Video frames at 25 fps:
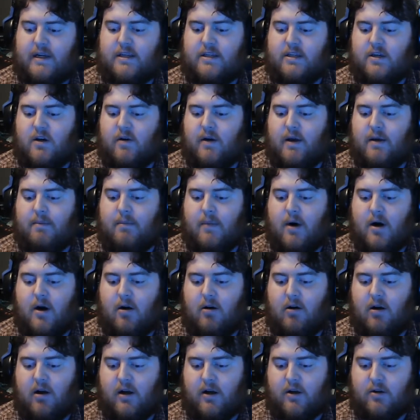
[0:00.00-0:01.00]
And so
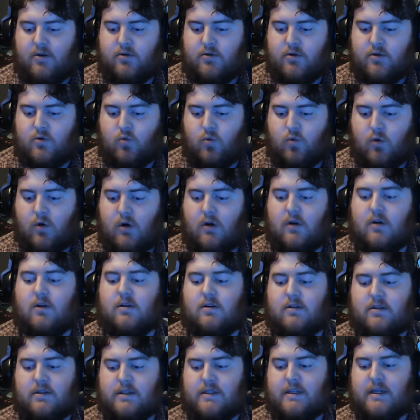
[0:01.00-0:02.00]
Imaro's
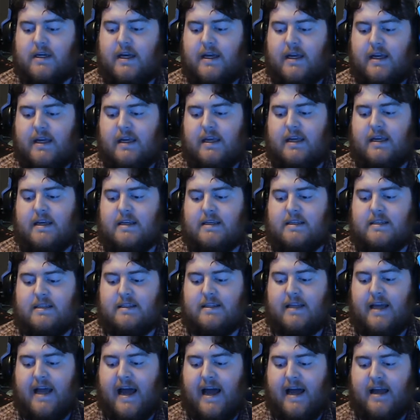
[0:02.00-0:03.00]
world is
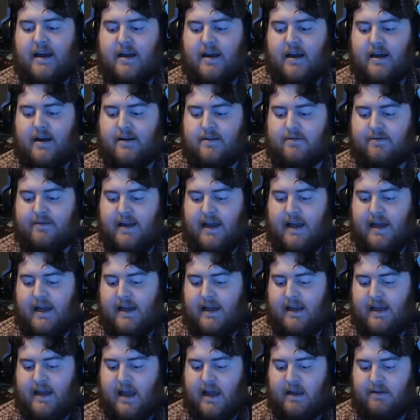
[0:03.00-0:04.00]
that of
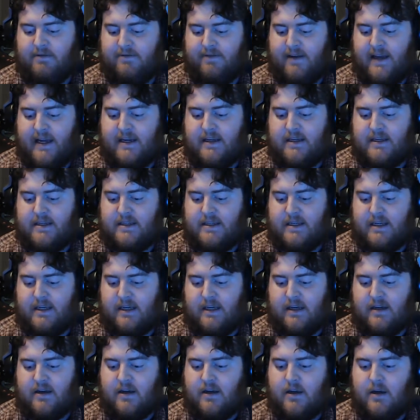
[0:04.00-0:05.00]
a, a
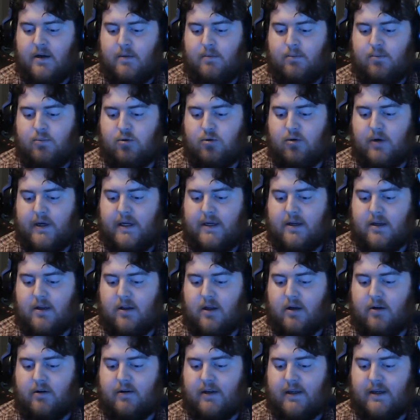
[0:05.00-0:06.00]
fantasy pre
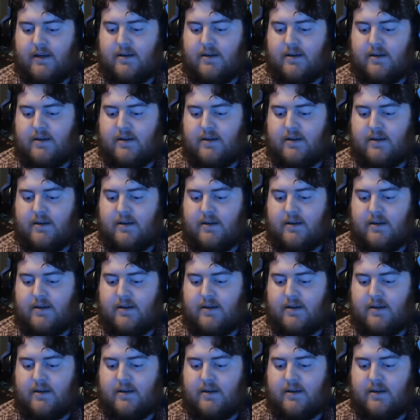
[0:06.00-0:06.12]
colonial